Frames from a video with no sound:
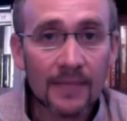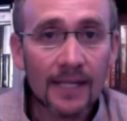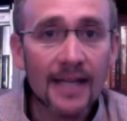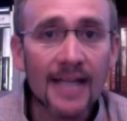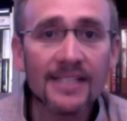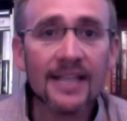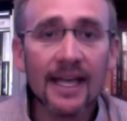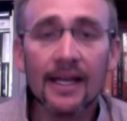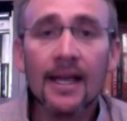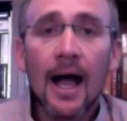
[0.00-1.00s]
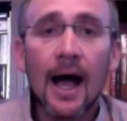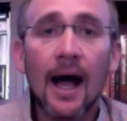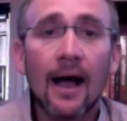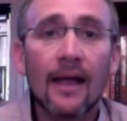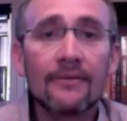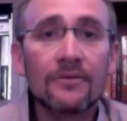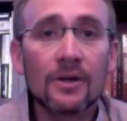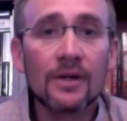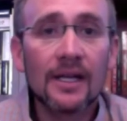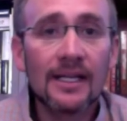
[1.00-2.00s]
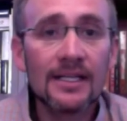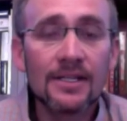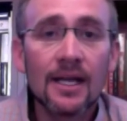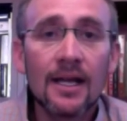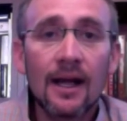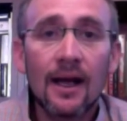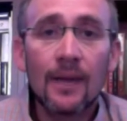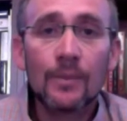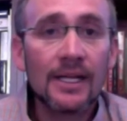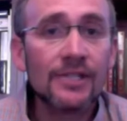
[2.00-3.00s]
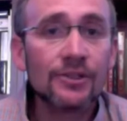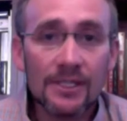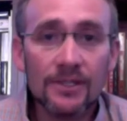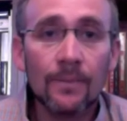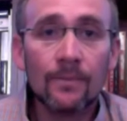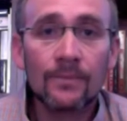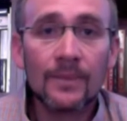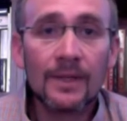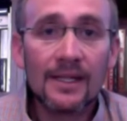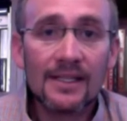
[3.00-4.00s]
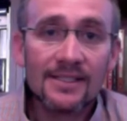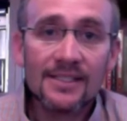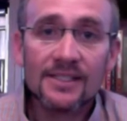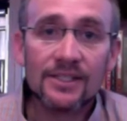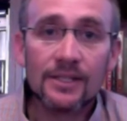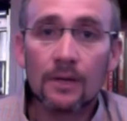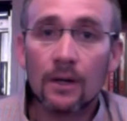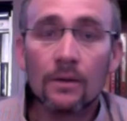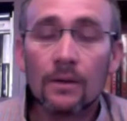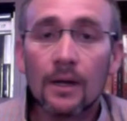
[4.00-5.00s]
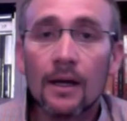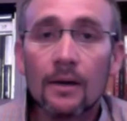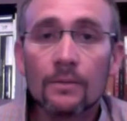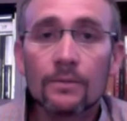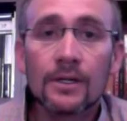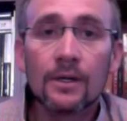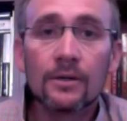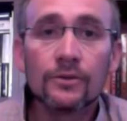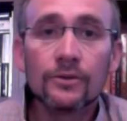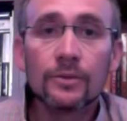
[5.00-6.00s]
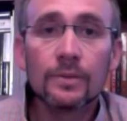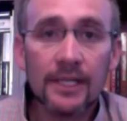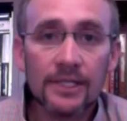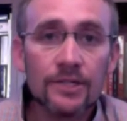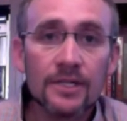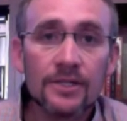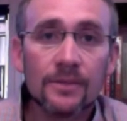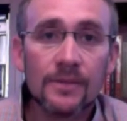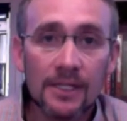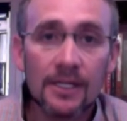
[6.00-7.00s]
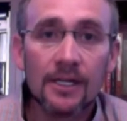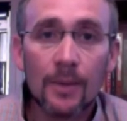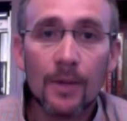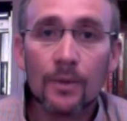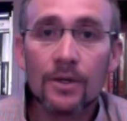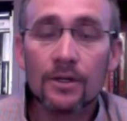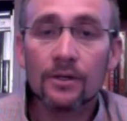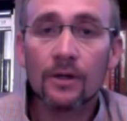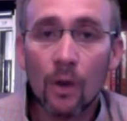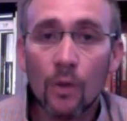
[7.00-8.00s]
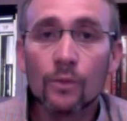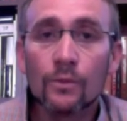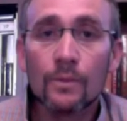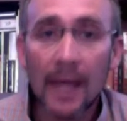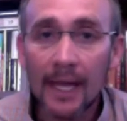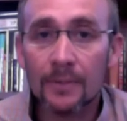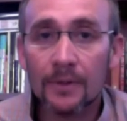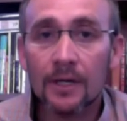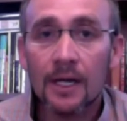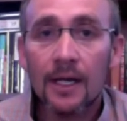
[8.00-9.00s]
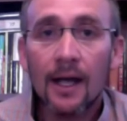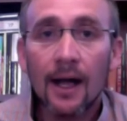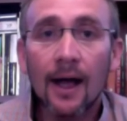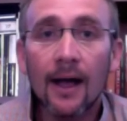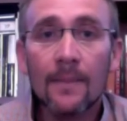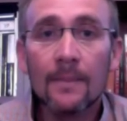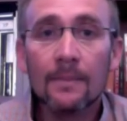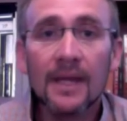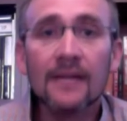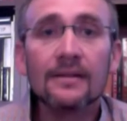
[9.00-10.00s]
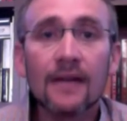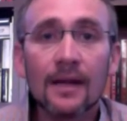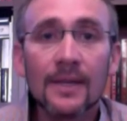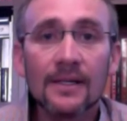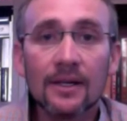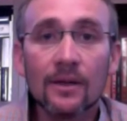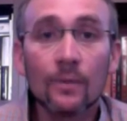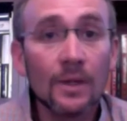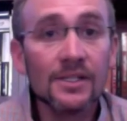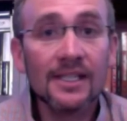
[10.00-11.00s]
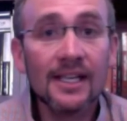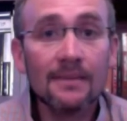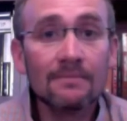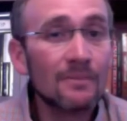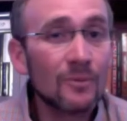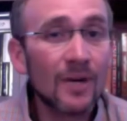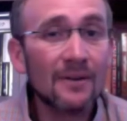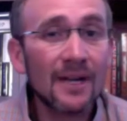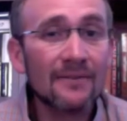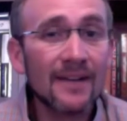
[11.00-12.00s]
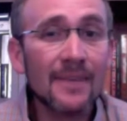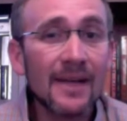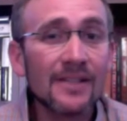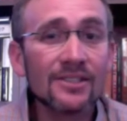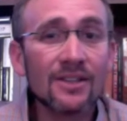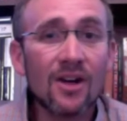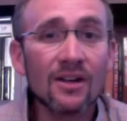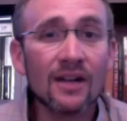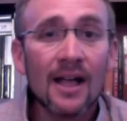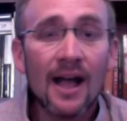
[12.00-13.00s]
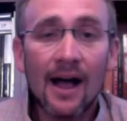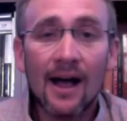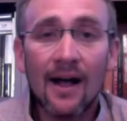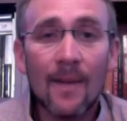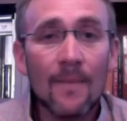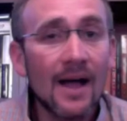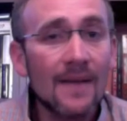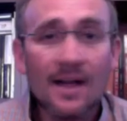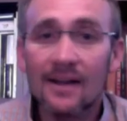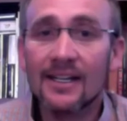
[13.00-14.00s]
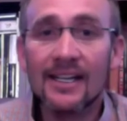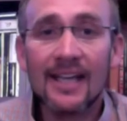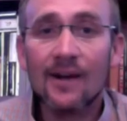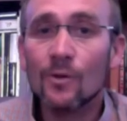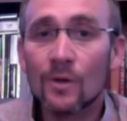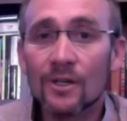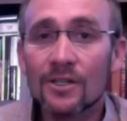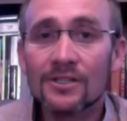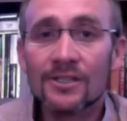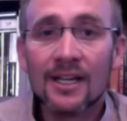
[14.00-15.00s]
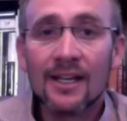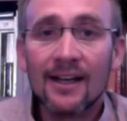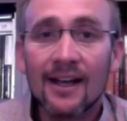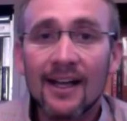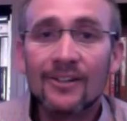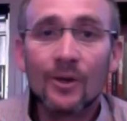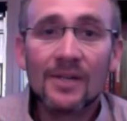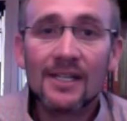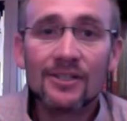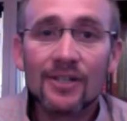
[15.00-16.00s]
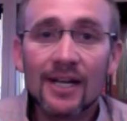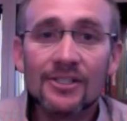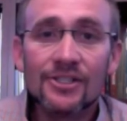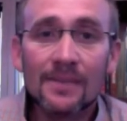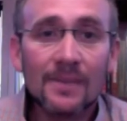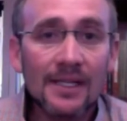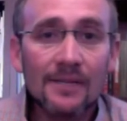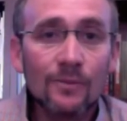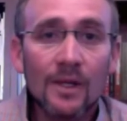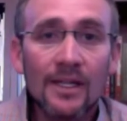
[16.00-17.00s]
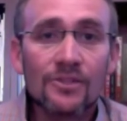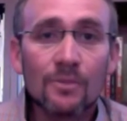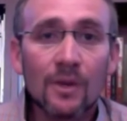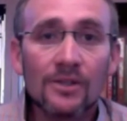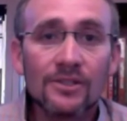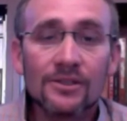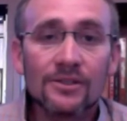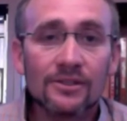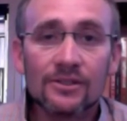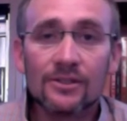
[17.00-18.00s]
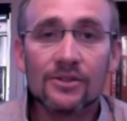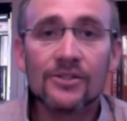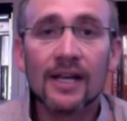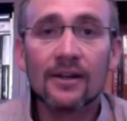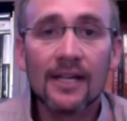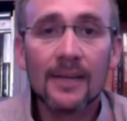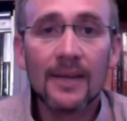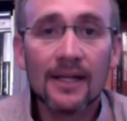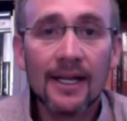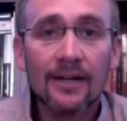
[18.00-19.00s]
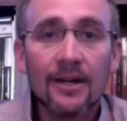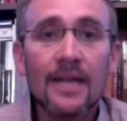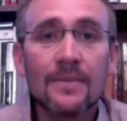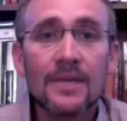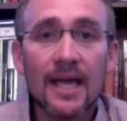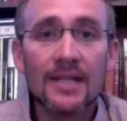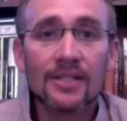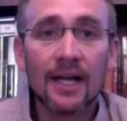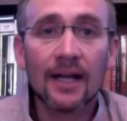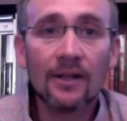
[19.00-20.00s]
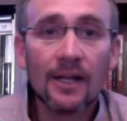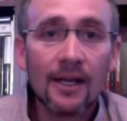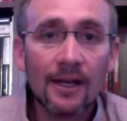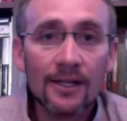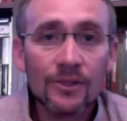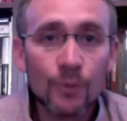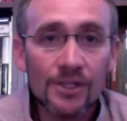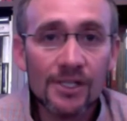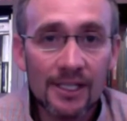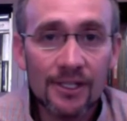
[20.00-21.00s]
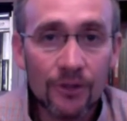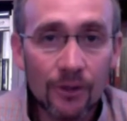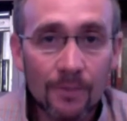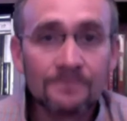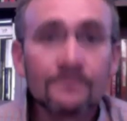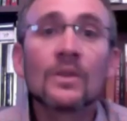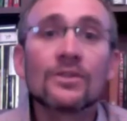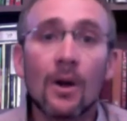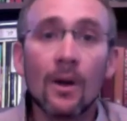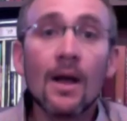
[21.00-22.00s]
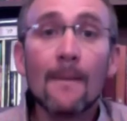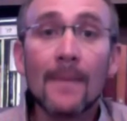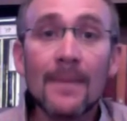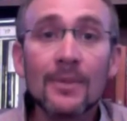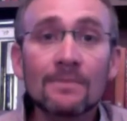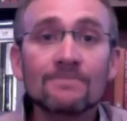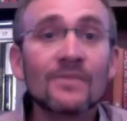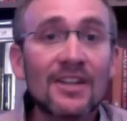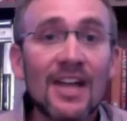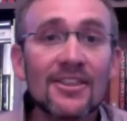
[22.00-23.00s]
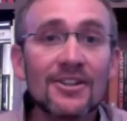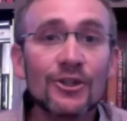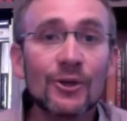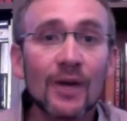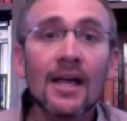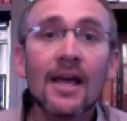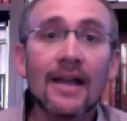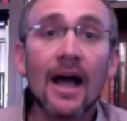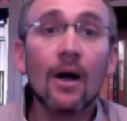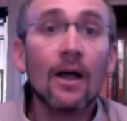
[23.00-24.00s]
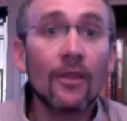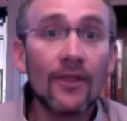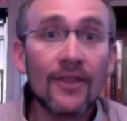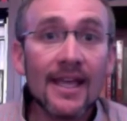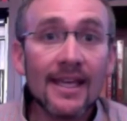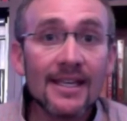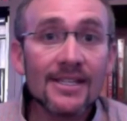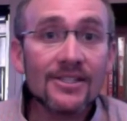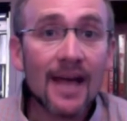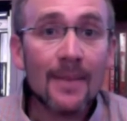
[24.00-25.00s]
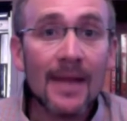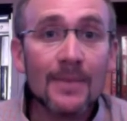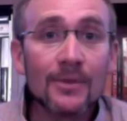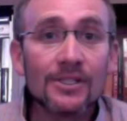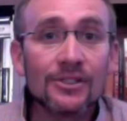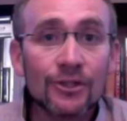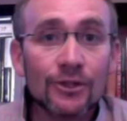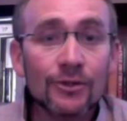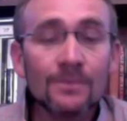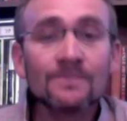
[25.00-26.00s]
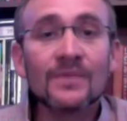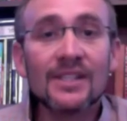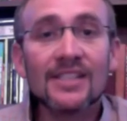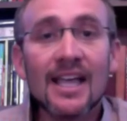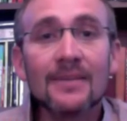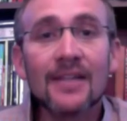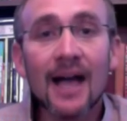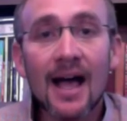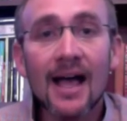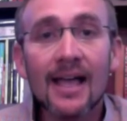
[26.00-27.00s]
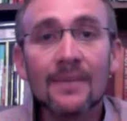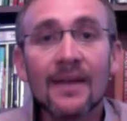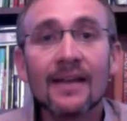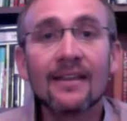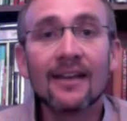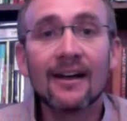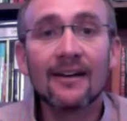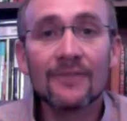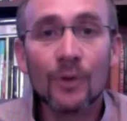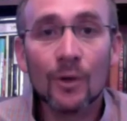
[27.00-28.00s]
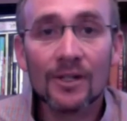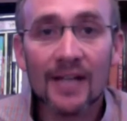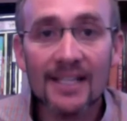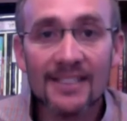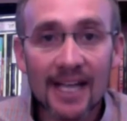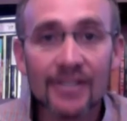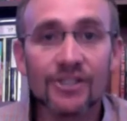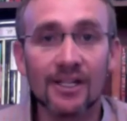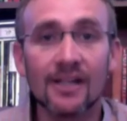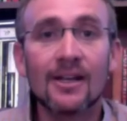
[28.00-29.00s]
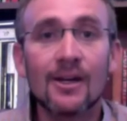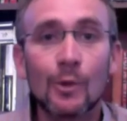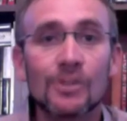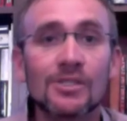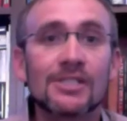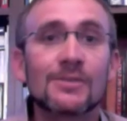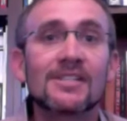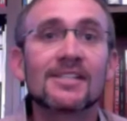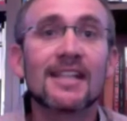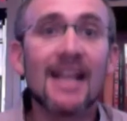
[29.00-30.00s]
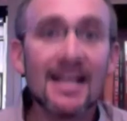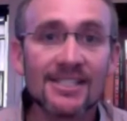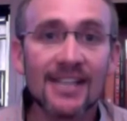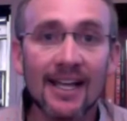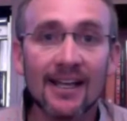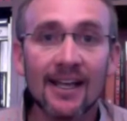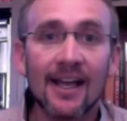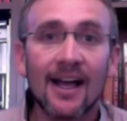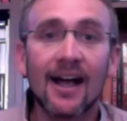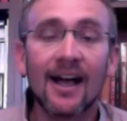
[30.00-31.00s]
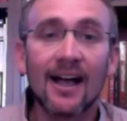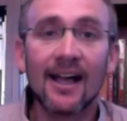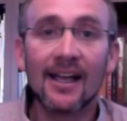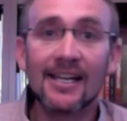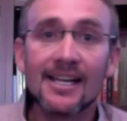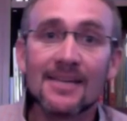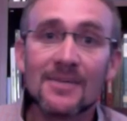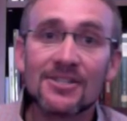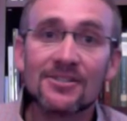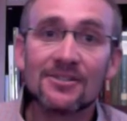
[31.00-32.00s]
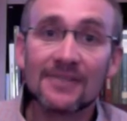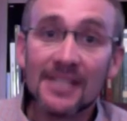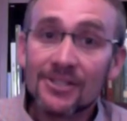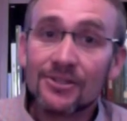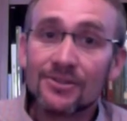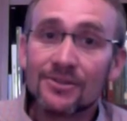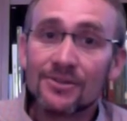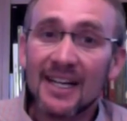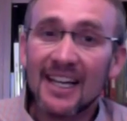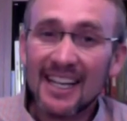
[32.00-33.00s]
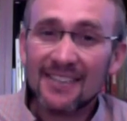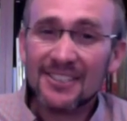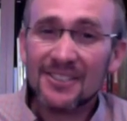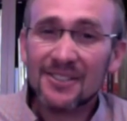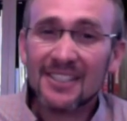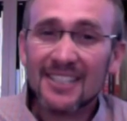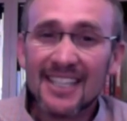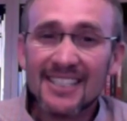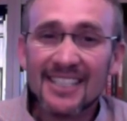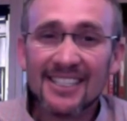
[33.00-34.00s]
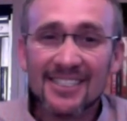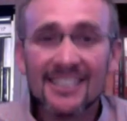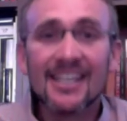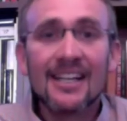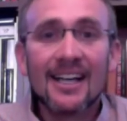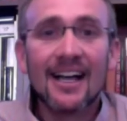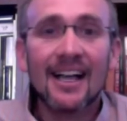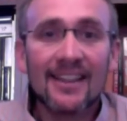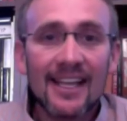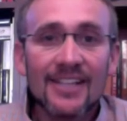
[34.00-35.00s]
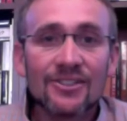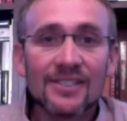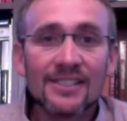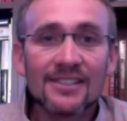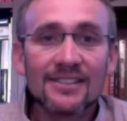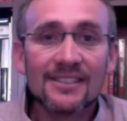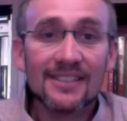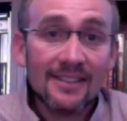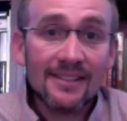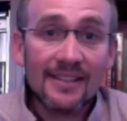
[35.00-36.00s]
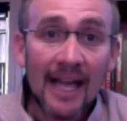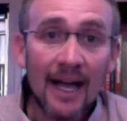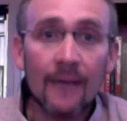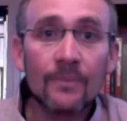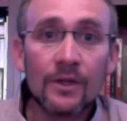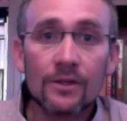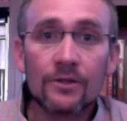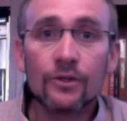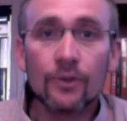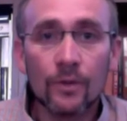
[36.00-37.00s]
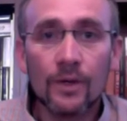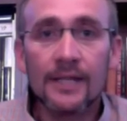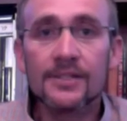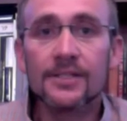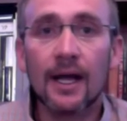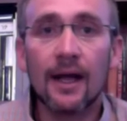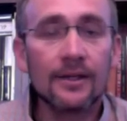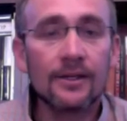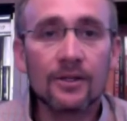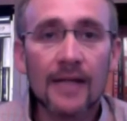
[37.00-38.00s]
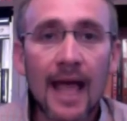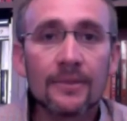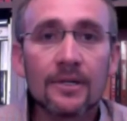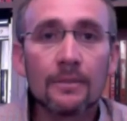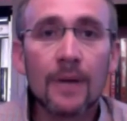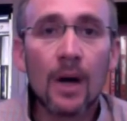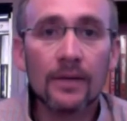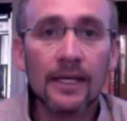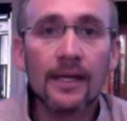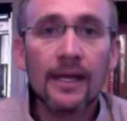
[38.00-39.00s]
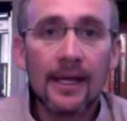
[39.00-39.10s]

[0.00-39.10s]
Next thing, uh, if there is uh, plagiarism, it's a zero. Uh, we don't do plagiarism. You need to come up with your own paper, um, but not a big deal. Once again, right around five pages long. Um, not going to count words. Uh, no need to try to cheat me. One inch margins, you know, standard MLA or APA style is what you need to do. So paper, nothing to it. Now, the thing is that paper is due the same time of your dissection which leads me to the next thing. Uh, hey, Mr. Veatch, do I have to go to the dissection? Uh, the answer is yeah, you do. It's uh, your lab component.